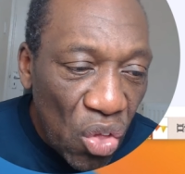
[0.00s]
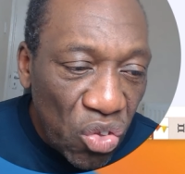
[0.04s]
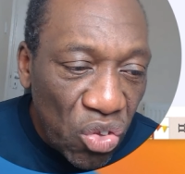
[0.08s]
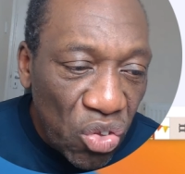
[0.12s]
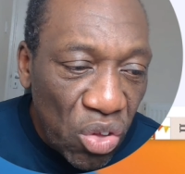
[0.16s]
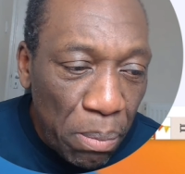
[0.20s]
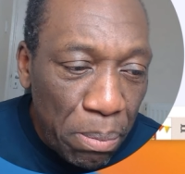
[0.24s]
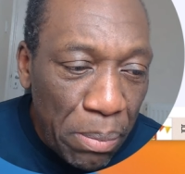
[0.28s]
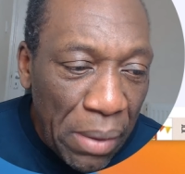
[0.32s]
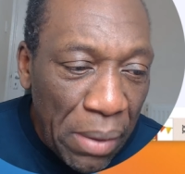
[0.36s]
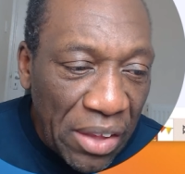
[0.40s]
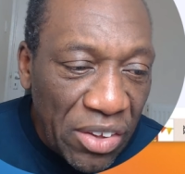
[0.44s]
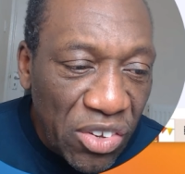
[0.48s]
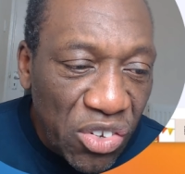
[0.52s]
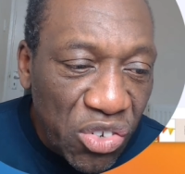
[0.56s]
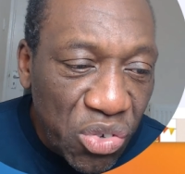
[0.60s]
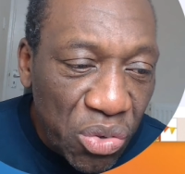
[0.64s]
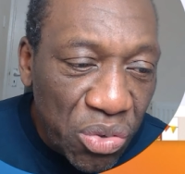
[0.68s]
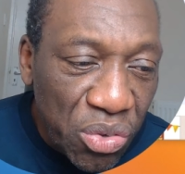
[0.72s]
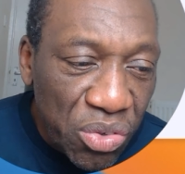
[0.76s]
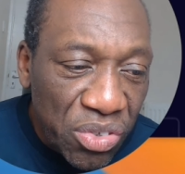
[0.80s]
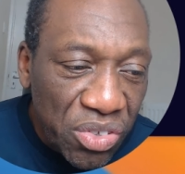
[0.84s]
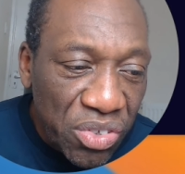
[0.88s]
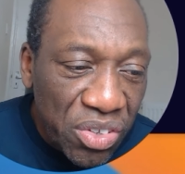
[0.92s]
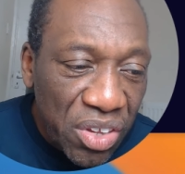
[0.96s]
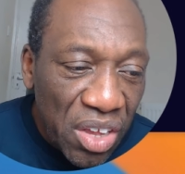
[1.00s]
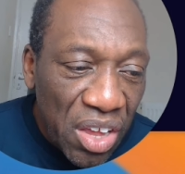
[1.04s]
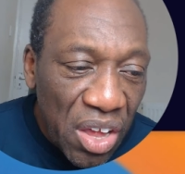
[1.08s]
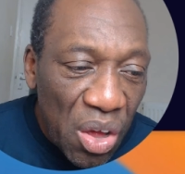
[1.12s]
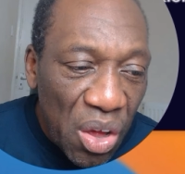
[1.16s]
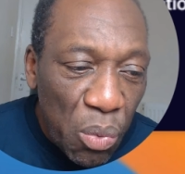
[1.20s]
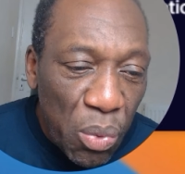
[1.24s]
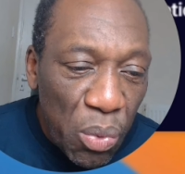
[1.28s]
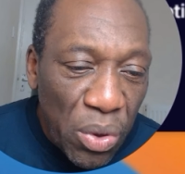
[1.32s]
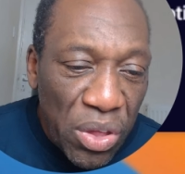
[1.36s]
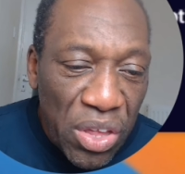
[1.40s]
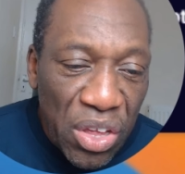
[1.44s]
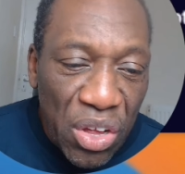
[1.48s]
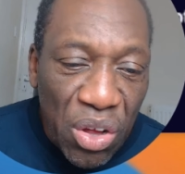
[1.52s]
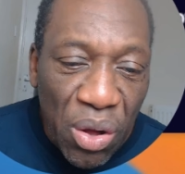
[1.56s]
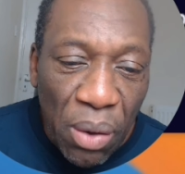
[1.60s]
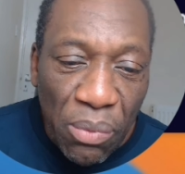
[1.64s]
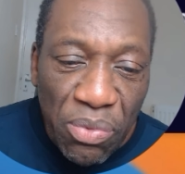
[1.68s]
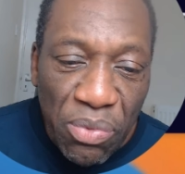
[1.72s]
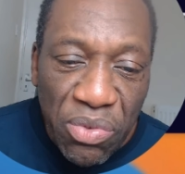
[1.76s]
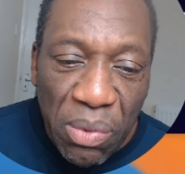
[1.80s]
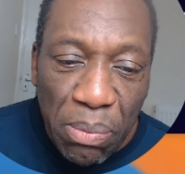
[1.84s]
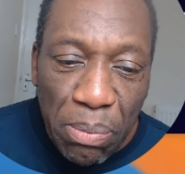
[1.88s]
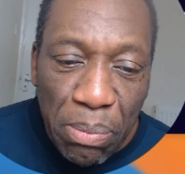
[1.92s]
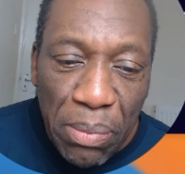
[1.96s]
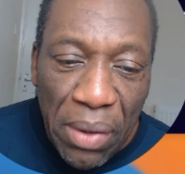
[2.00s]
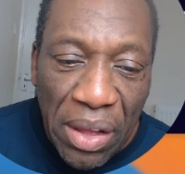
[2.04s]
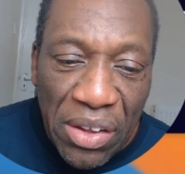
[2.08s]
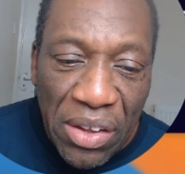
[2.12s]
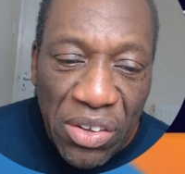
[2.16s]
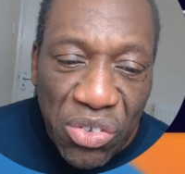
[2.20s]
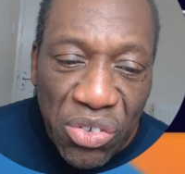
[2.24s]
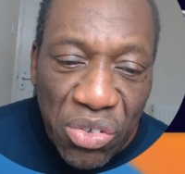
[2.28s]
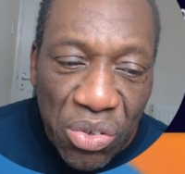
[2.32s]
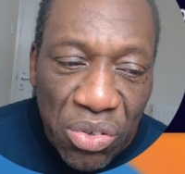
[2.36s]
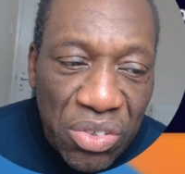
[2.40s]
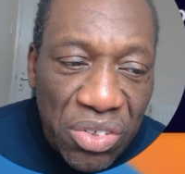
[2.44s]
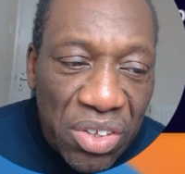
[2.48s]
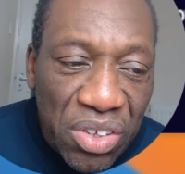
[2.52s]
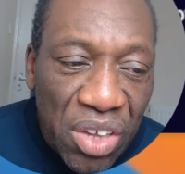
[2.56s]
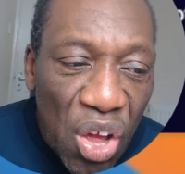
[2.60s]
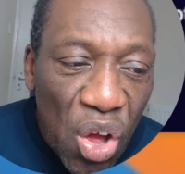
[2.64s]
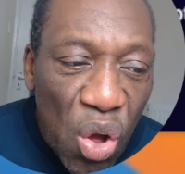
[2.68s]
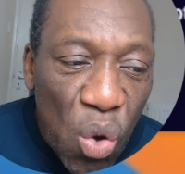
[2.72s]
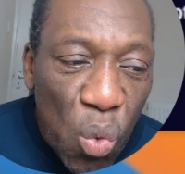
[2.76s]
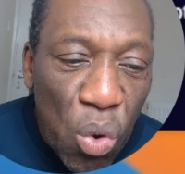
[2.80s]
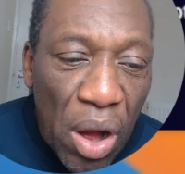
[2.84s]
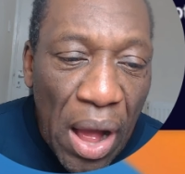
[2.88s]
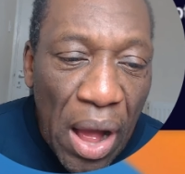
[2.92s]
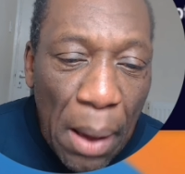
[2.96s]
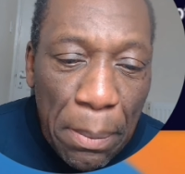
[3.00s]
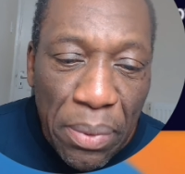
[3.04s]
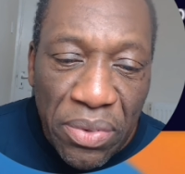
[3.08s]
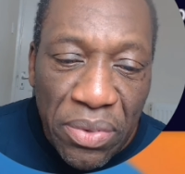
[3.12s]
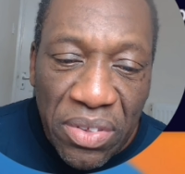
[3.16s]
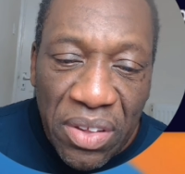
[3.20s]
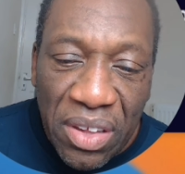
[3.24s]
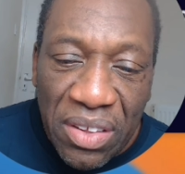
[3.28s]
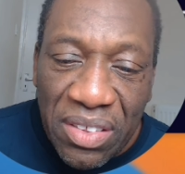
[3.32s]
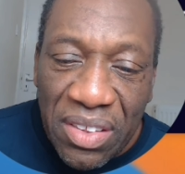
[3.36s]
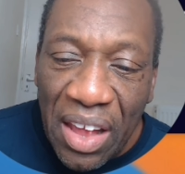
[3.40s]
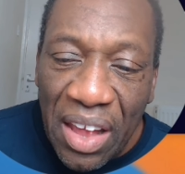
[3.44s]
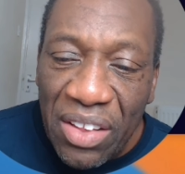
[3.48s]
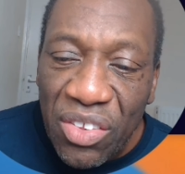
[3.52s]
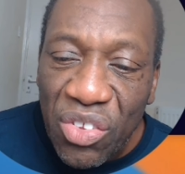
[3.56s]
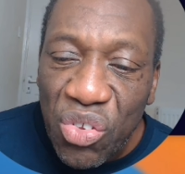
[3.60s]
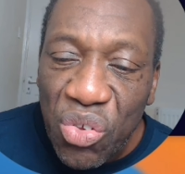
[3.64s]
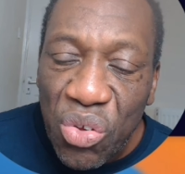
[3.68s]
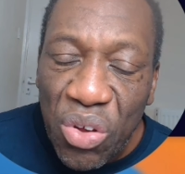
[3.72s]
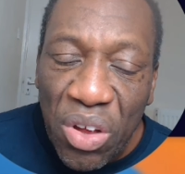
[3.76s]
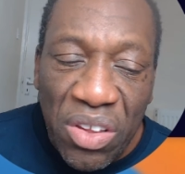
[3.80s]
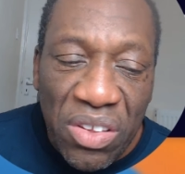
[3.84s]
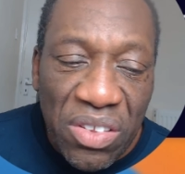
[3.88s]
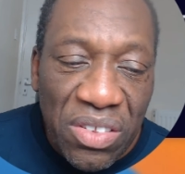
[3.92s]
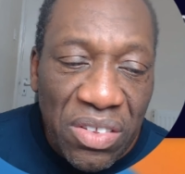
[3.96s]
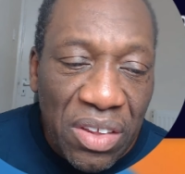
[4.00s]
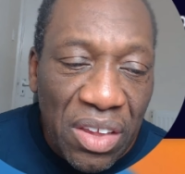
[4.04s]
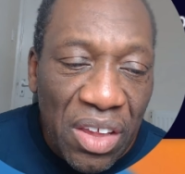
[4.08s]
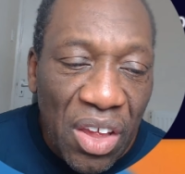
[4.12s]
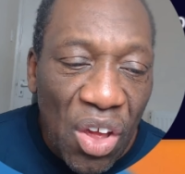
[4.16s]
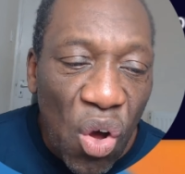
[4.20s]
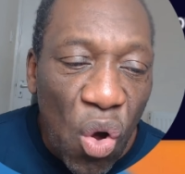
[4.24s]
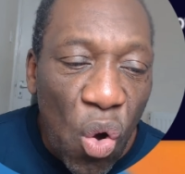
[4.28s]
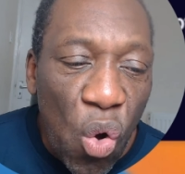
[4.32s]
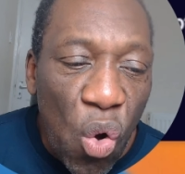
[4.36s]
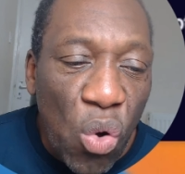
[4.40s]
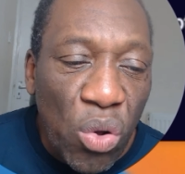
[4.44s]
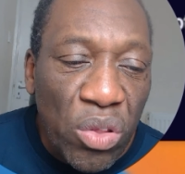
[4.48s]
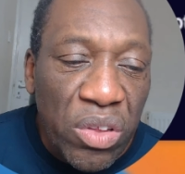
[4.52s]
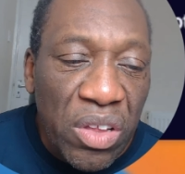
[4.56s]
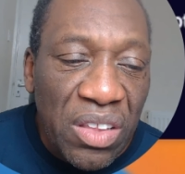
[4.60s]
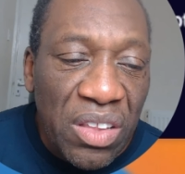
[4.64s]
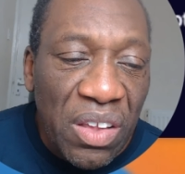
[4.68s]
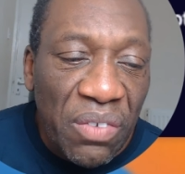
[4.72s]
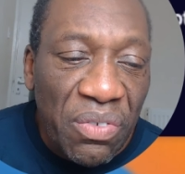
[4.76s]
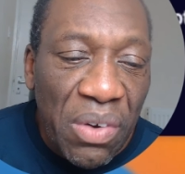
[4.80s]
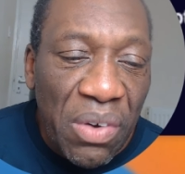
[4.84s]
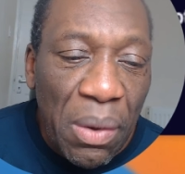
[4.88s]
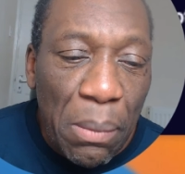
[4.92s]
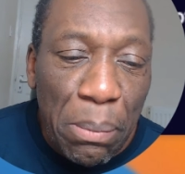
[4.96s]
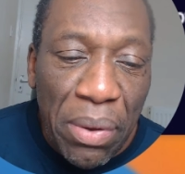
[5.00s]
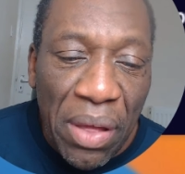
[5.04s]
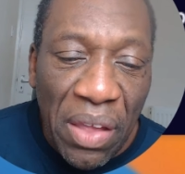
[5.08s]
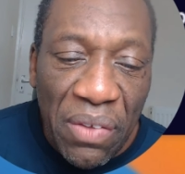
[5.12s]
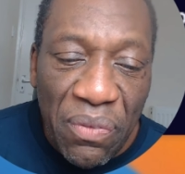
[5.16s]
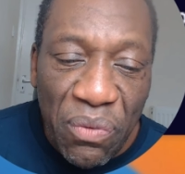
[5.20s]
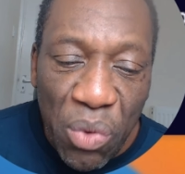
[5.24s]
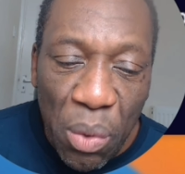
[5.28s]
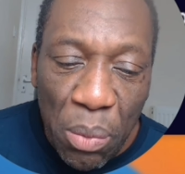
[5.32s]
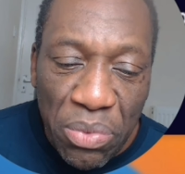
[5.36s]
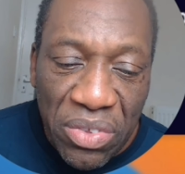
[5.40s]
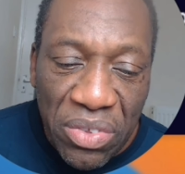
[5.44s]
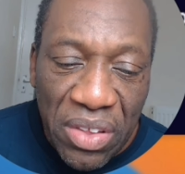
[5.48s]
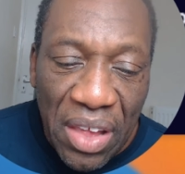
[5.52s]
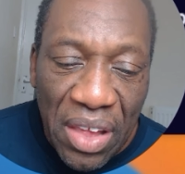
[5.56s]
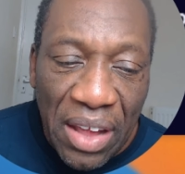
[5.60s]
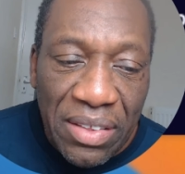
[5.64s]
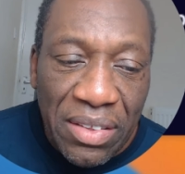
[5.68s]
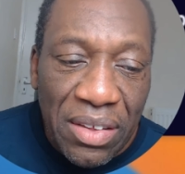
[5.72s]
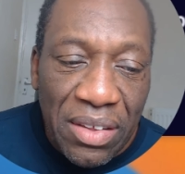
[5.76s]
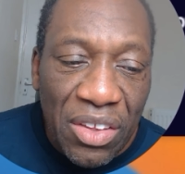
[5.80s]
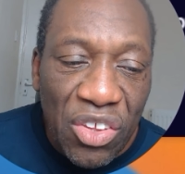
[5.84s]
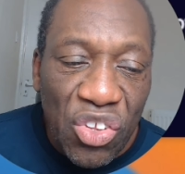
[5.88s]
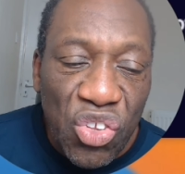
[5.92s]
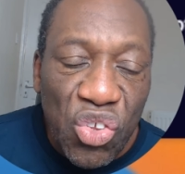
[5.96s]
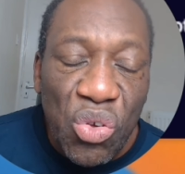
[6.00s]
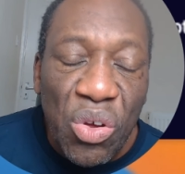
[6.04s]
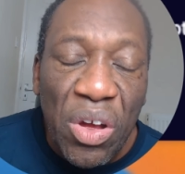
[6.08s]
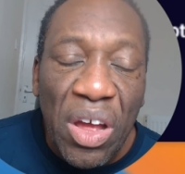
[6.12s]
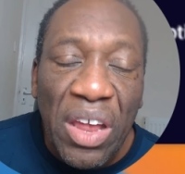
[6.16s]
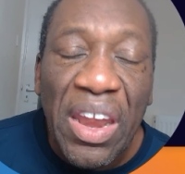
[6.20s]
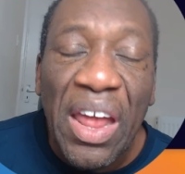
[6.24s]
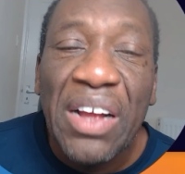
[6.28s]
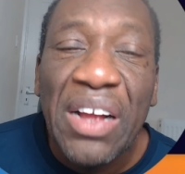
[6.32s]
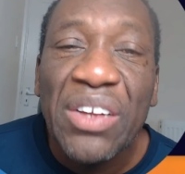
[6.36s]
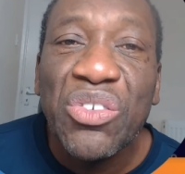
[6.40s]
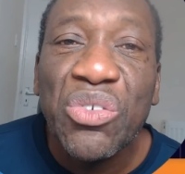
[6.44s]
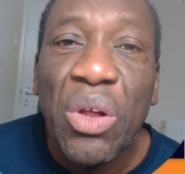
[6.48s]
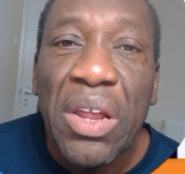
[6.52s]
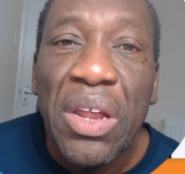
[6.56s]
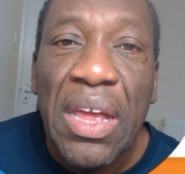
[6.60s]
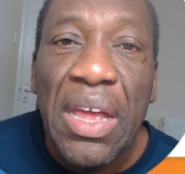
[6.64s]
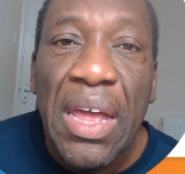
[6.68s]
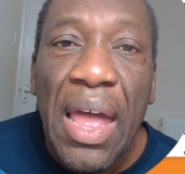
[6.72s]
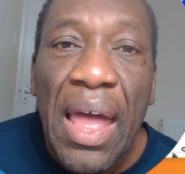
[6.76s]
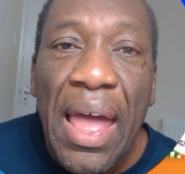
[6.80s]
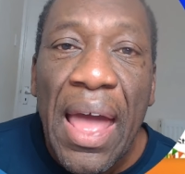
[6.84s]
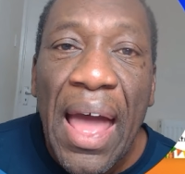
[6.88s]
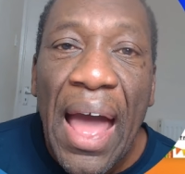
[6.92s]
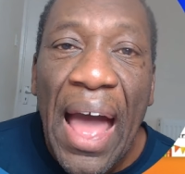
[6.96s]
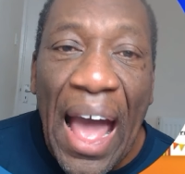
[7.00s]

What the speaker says: So mentions, when you come to mentions, what happens is that you can see all the different platforms that you can actually